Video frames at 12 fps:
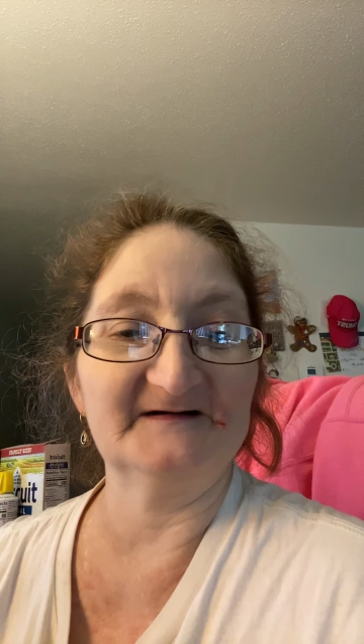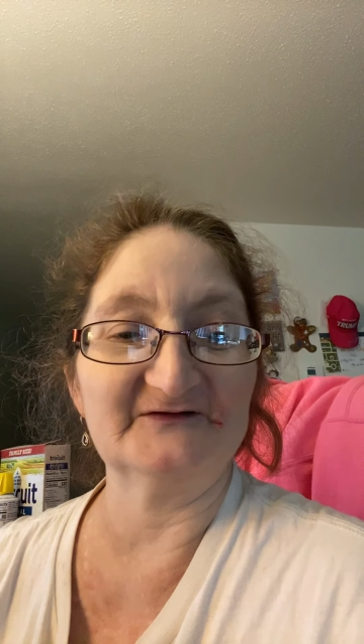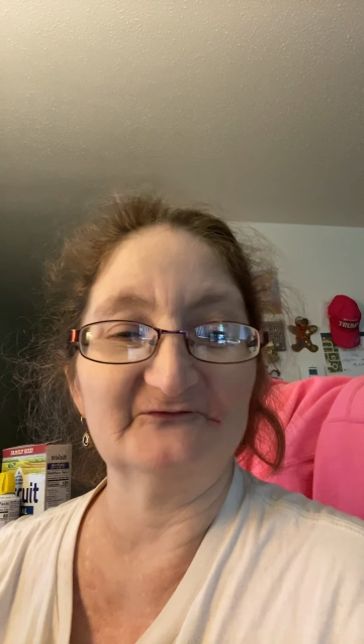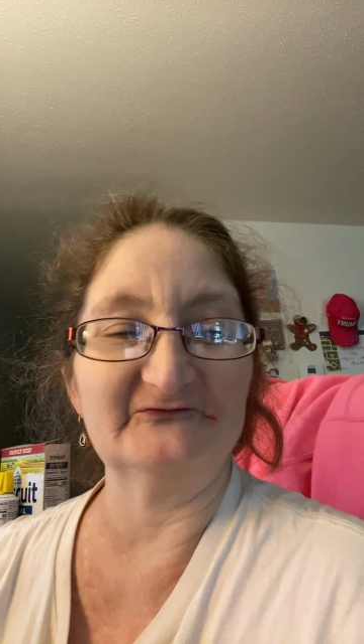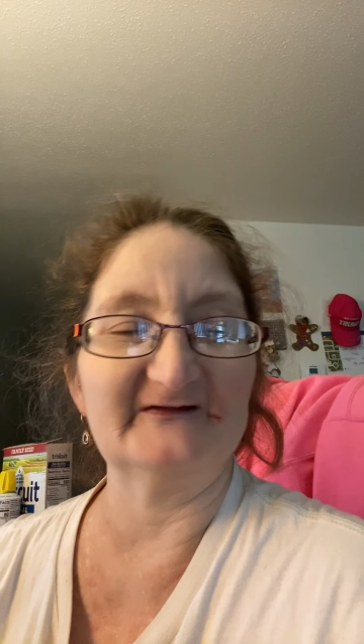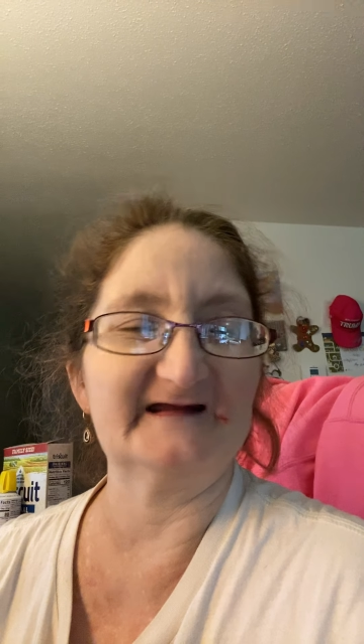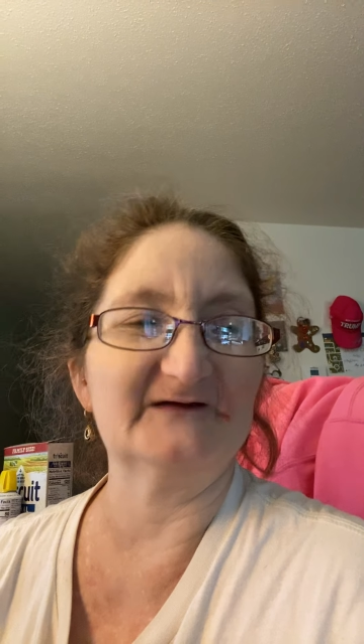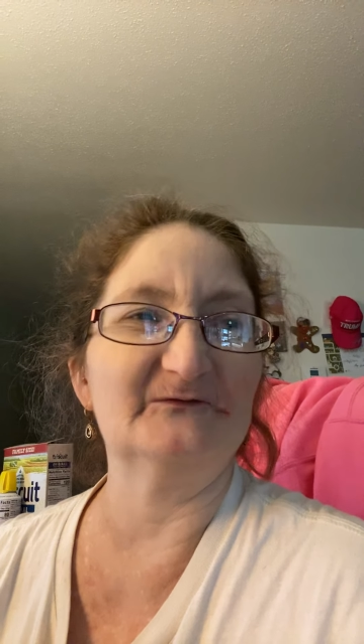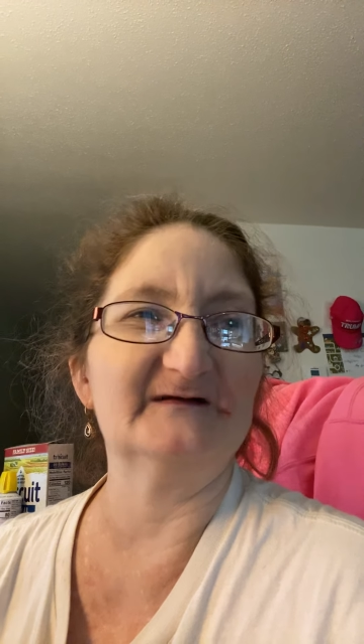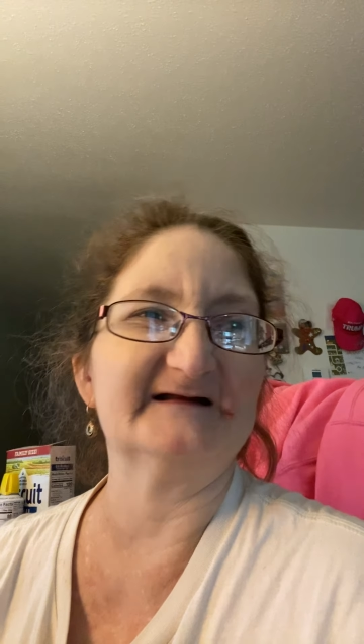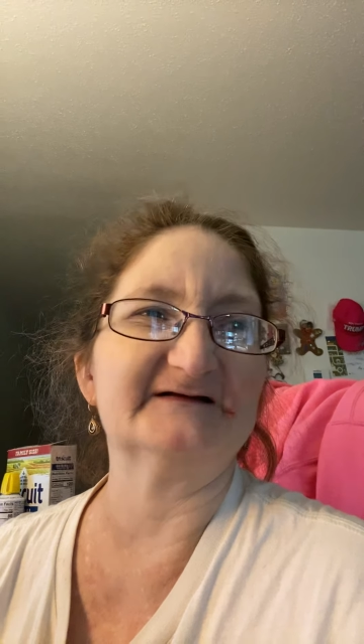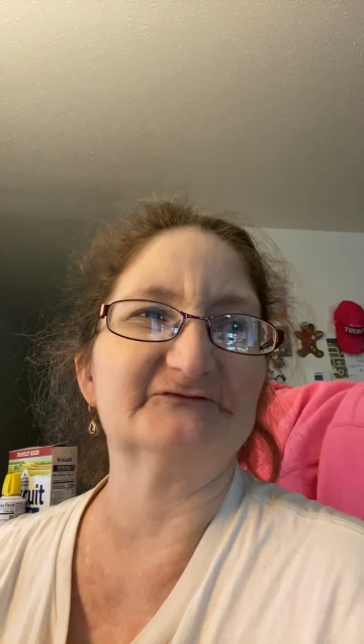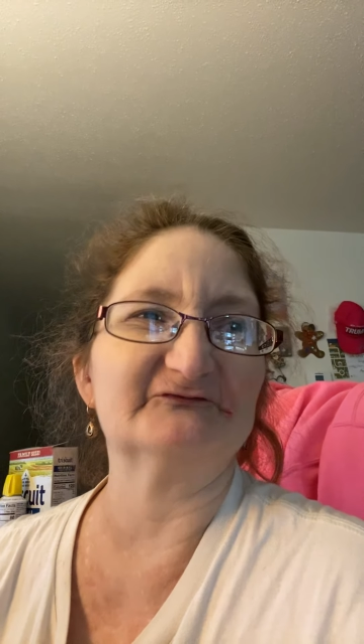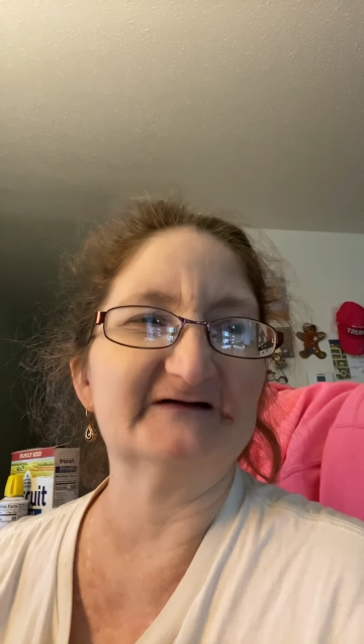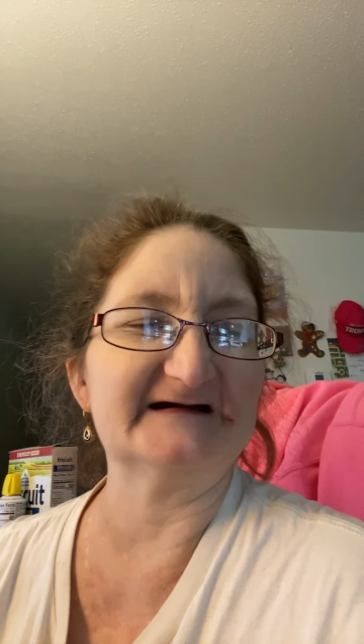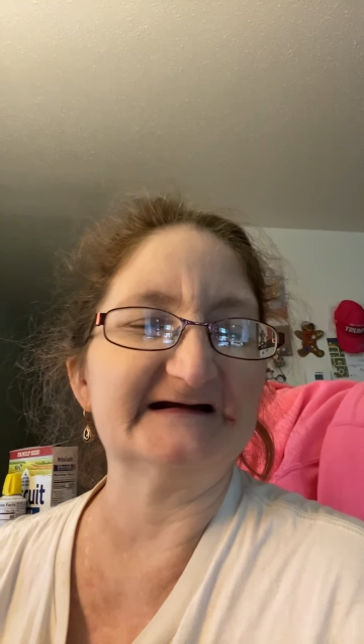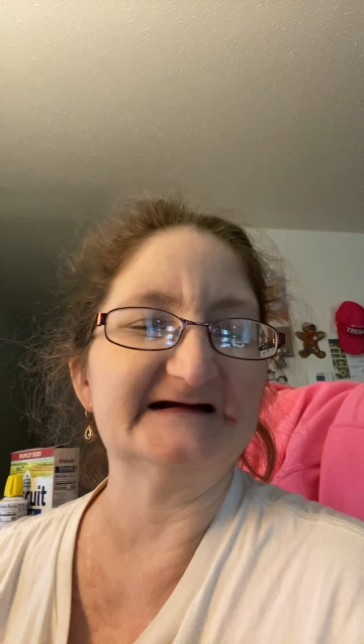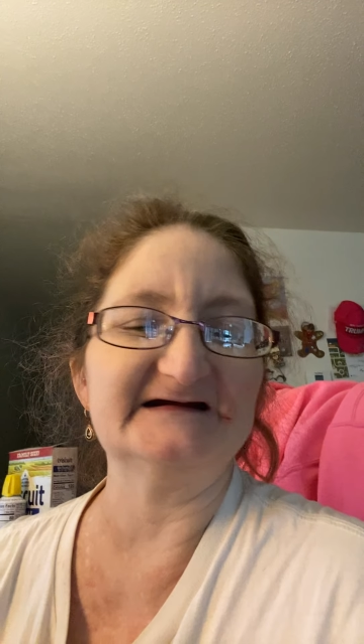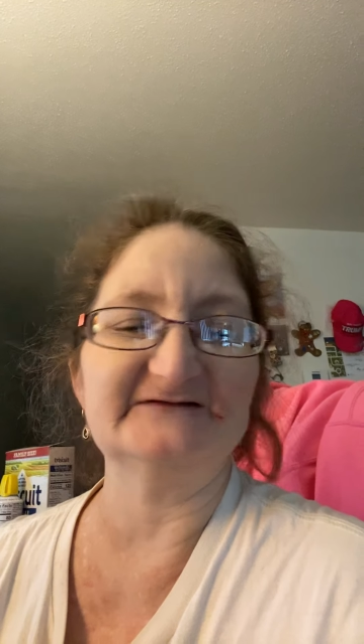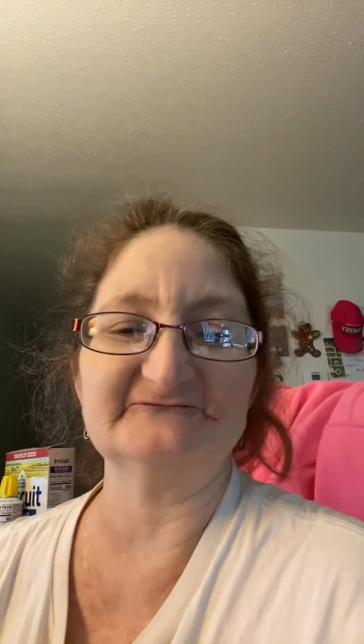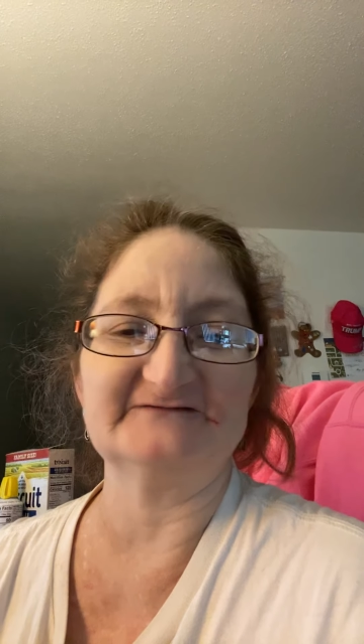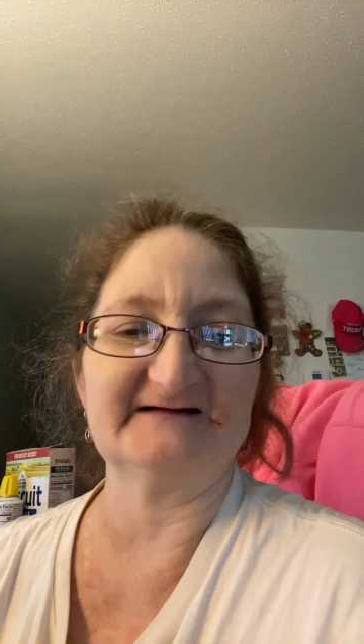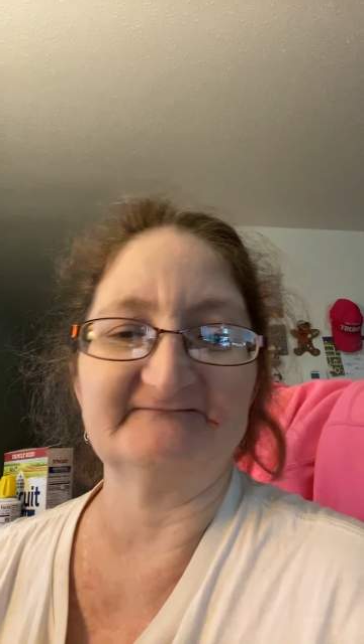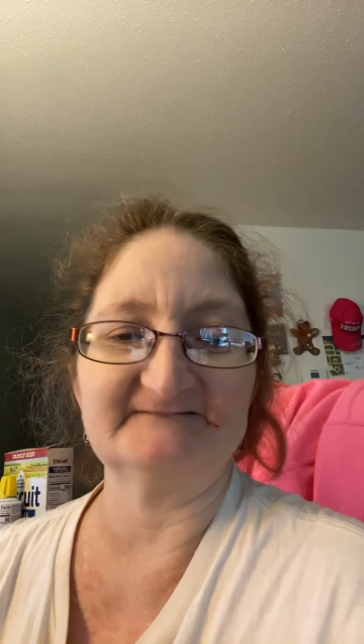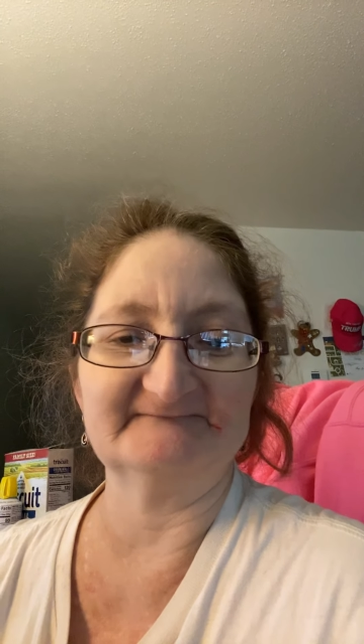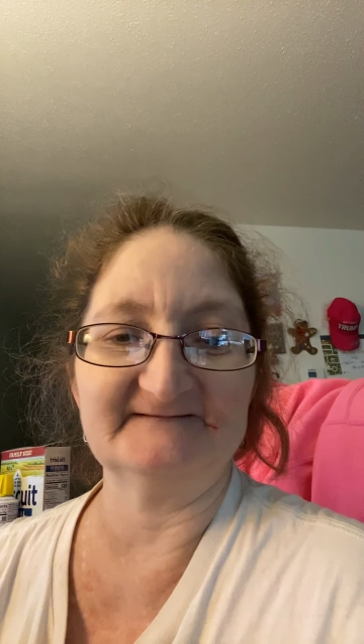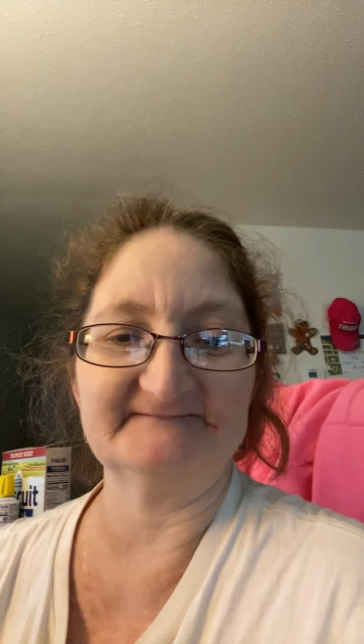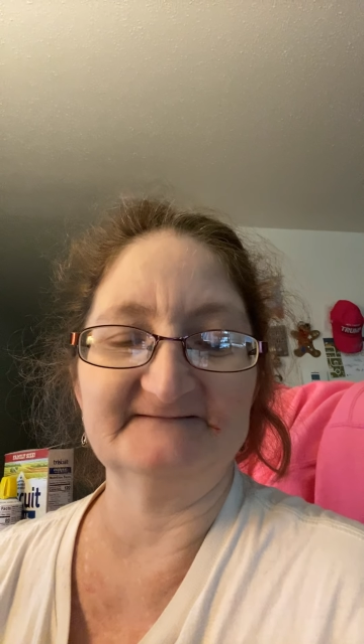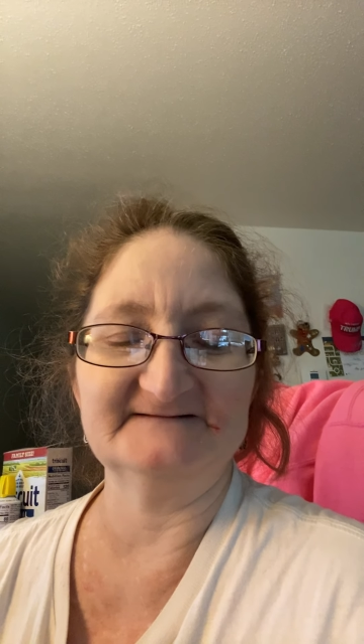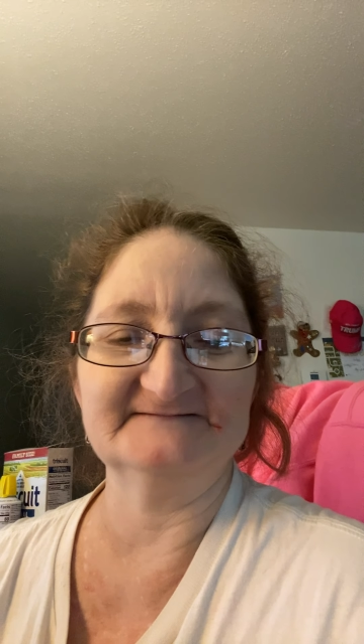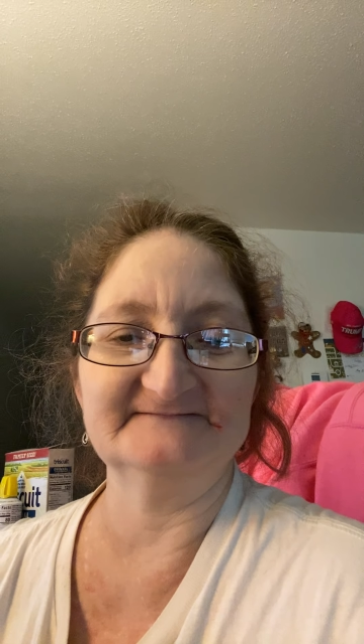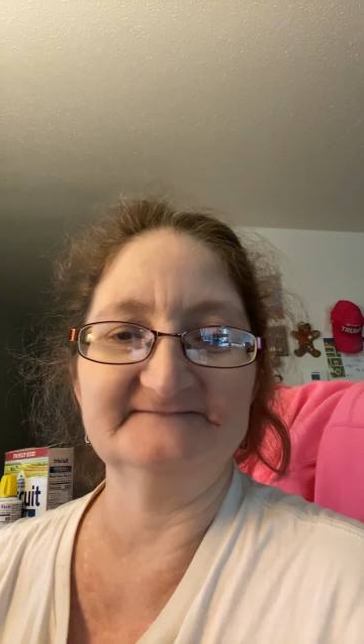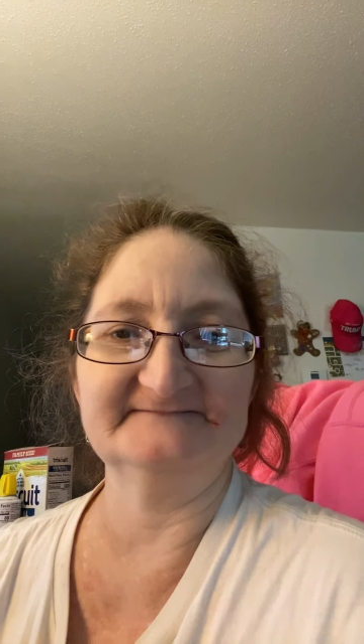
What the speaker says: I don't like it when it's rainy or anything like that.